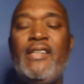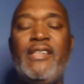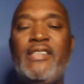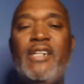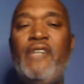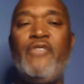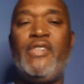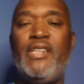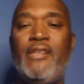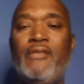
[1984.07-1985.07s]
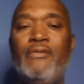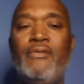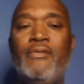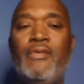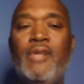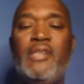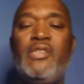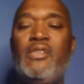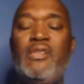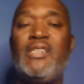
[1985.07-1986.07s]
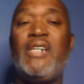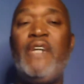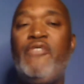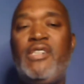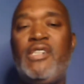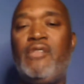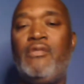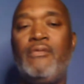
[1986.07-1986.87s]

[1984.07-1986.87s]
a Discovery Channel or a Discovery show.